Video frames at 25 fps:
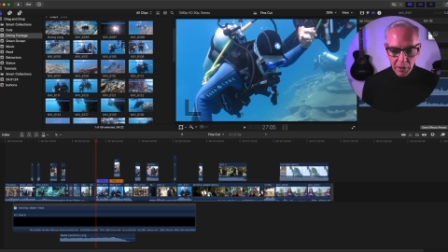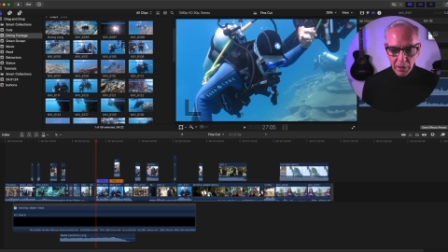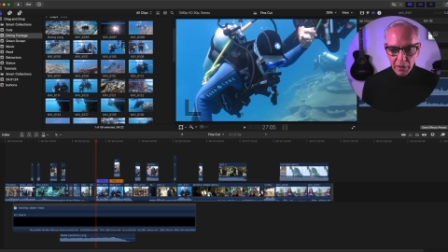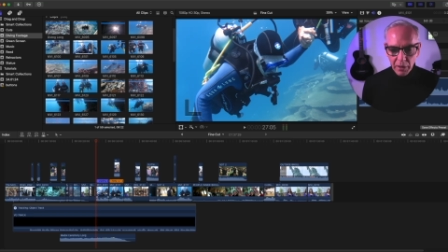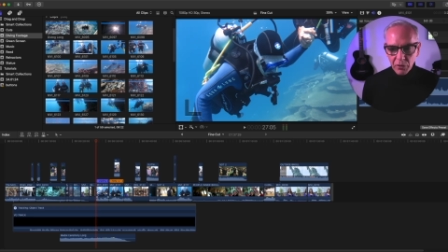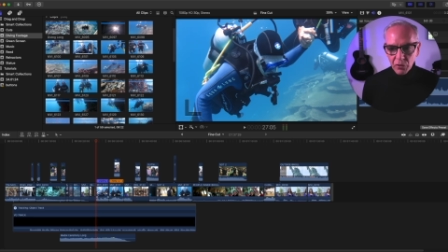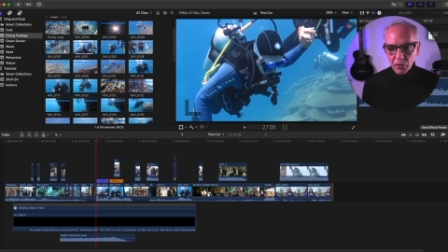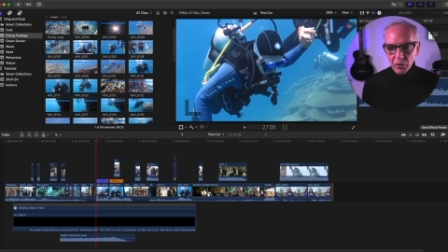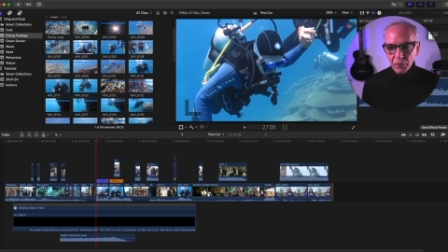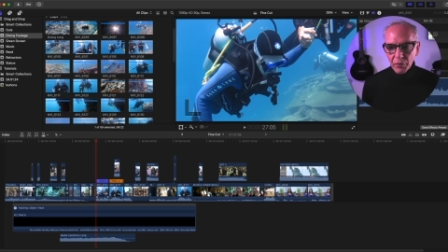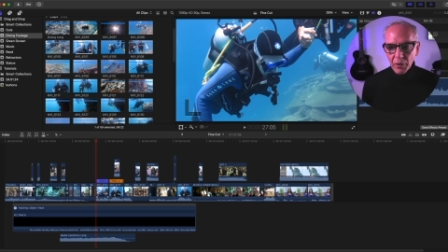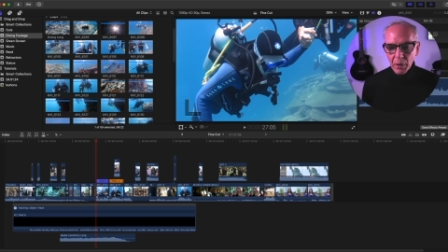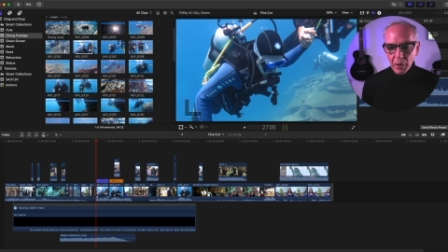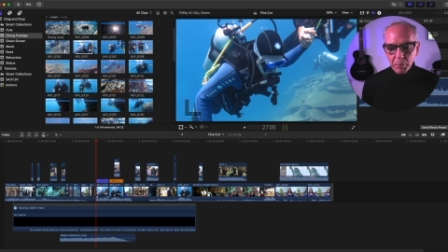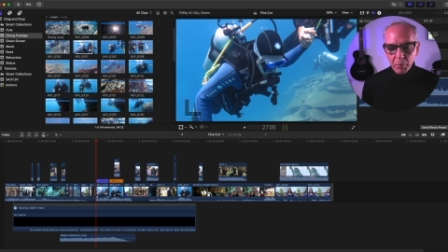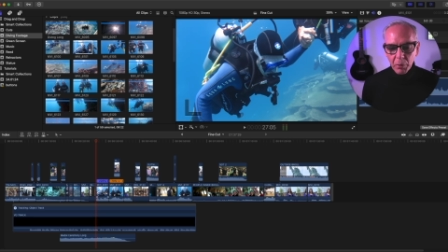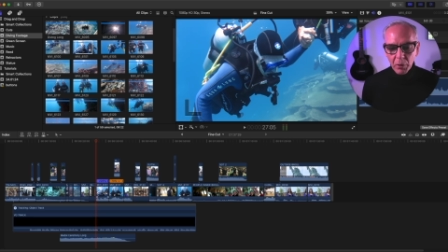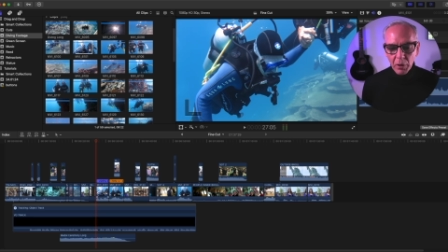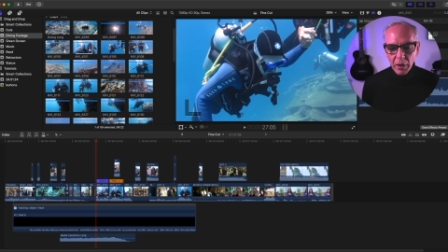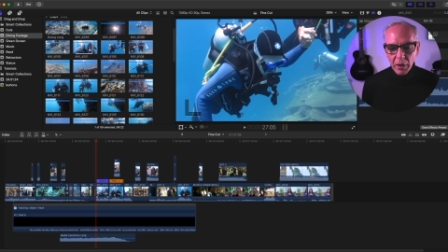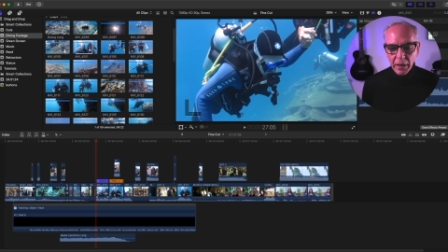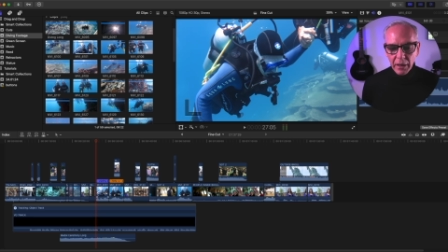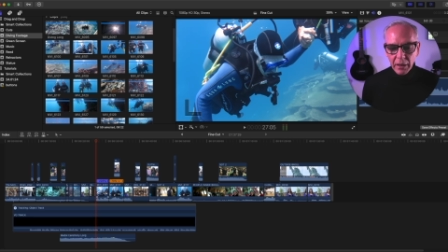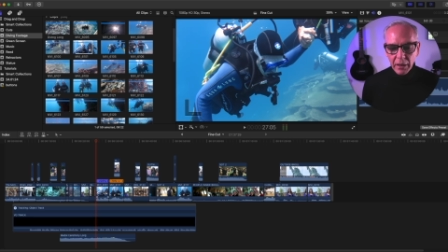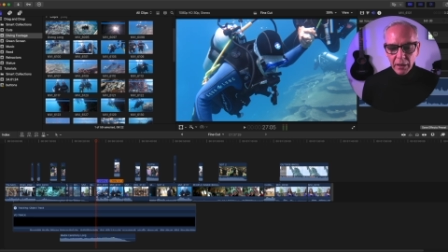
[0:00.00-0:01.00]
So if I
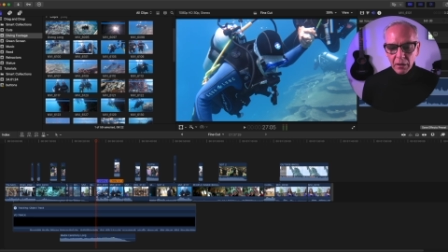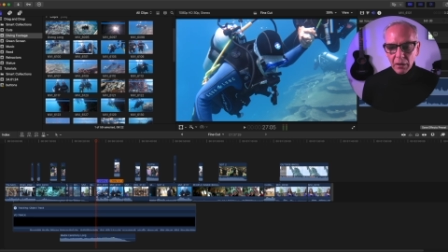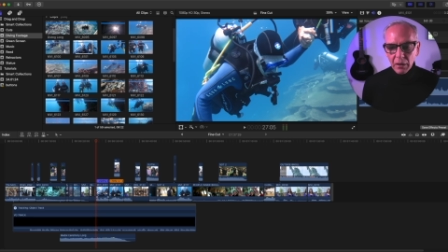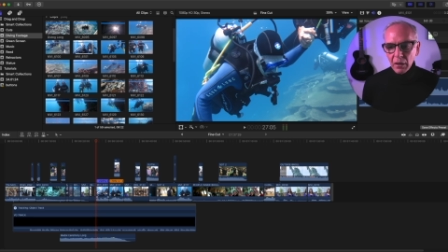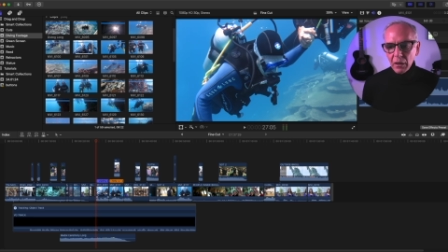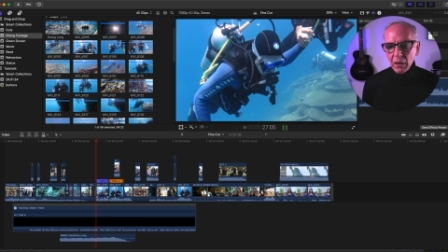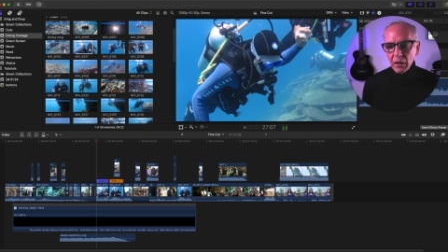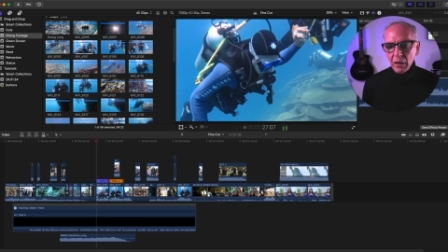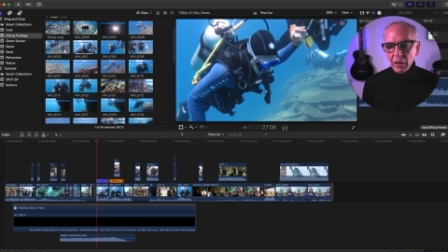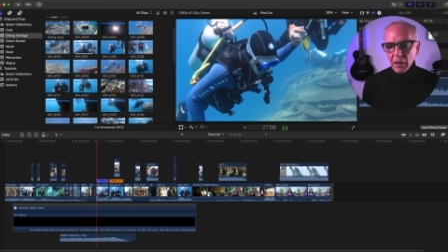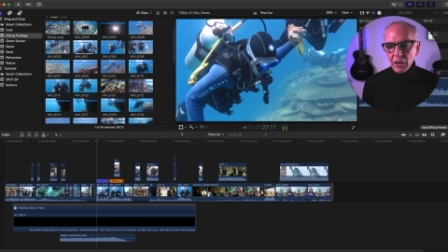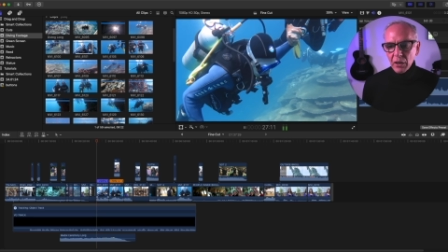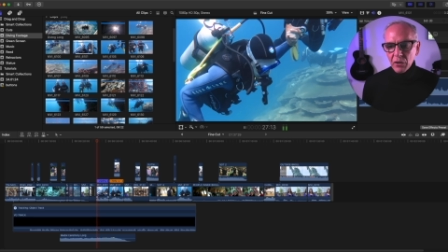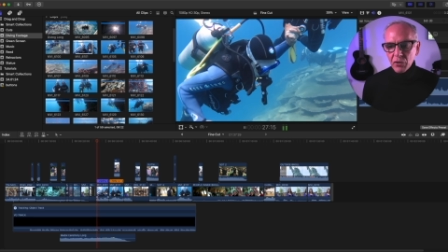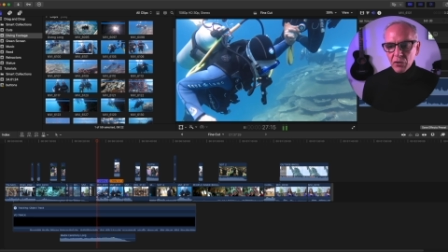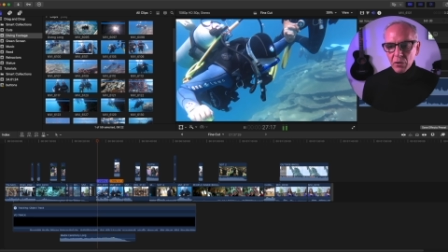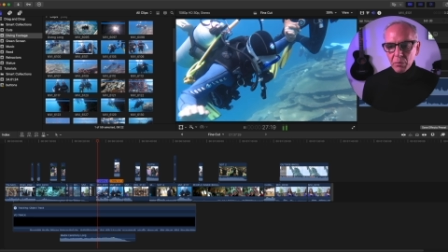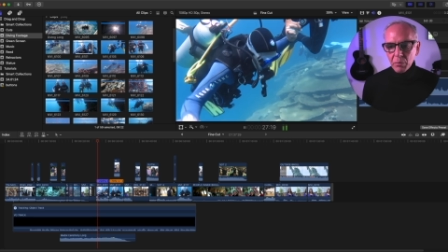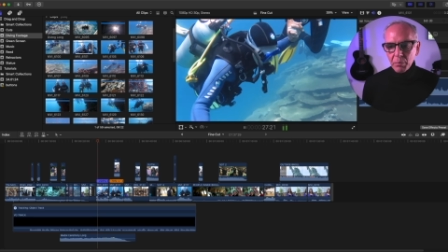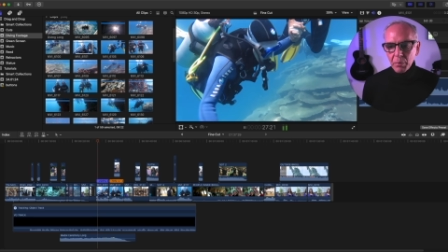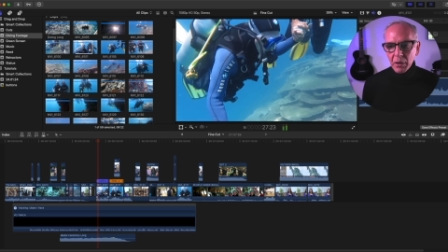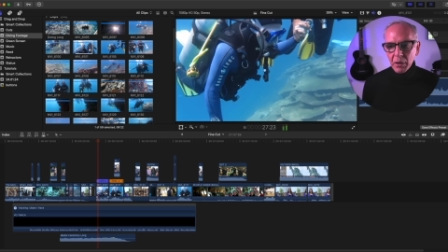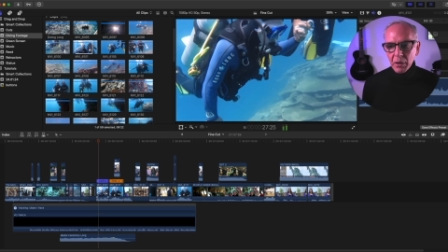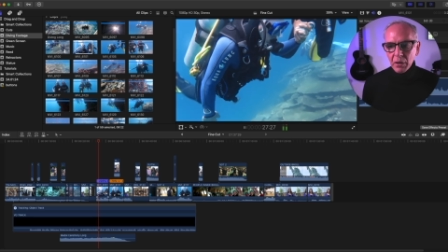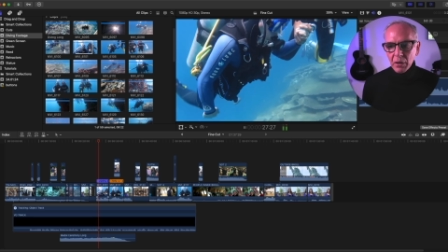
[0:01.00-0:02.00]
play it, it should
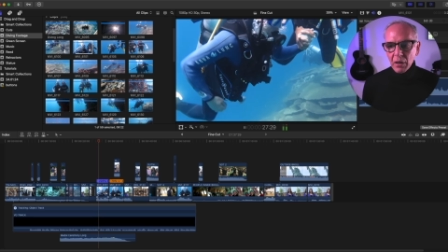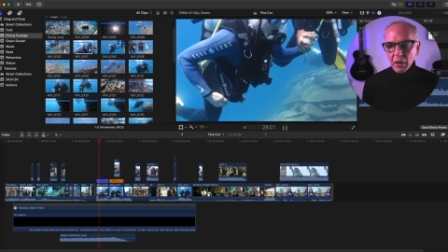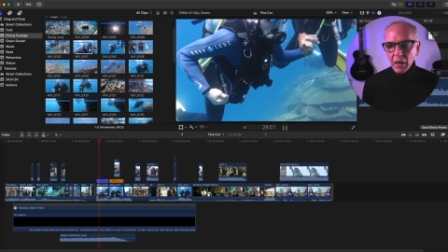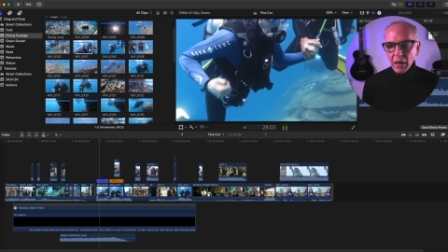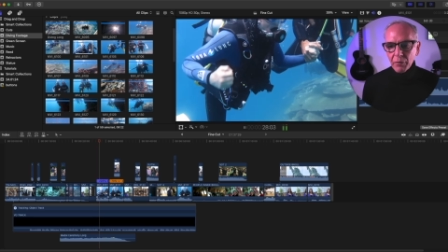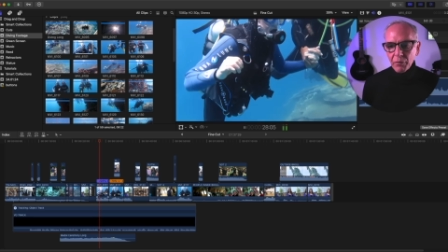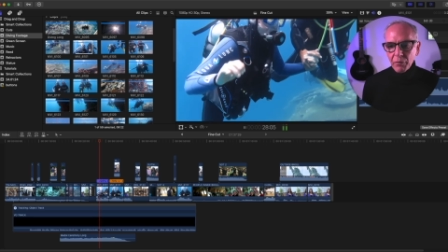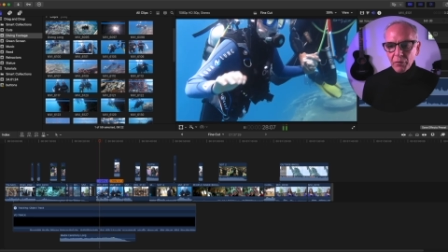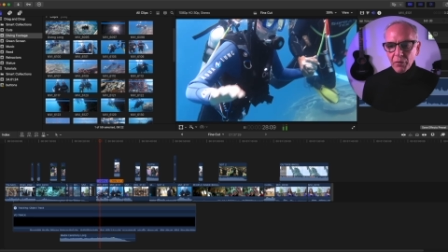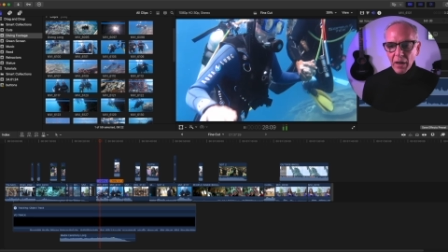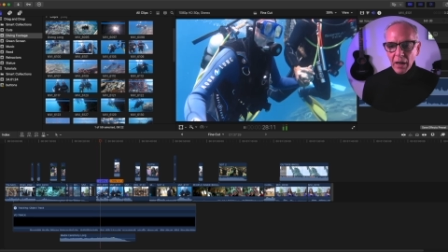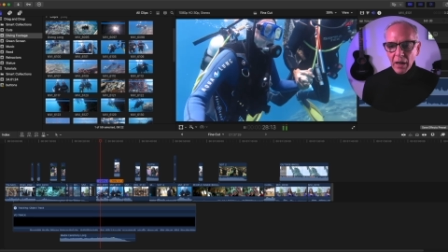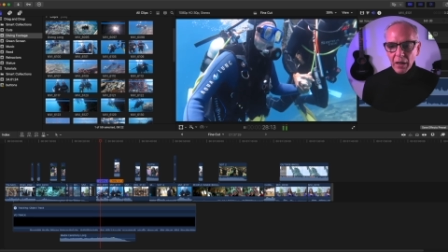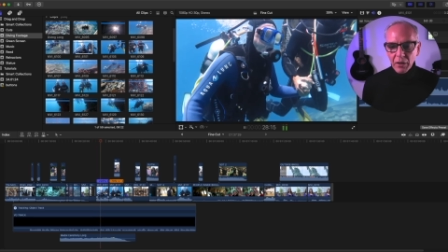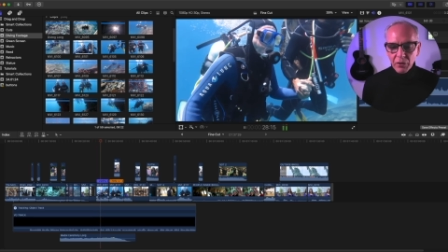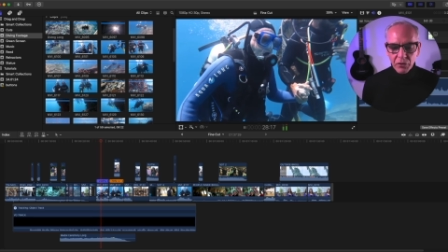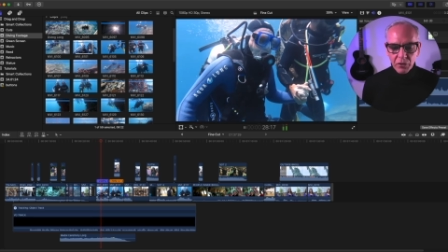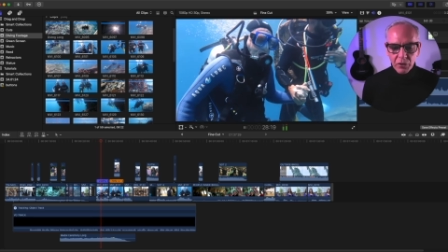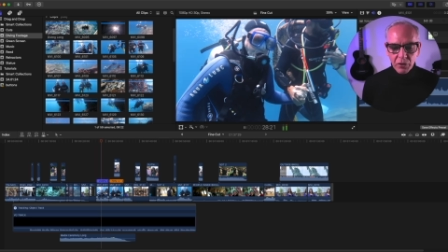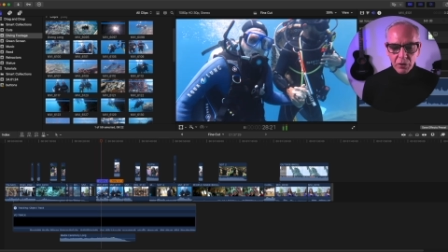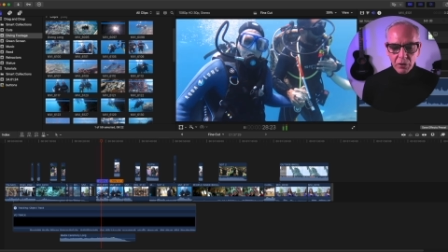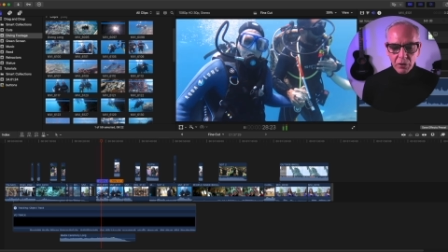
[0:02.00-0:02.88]
be a lot faster.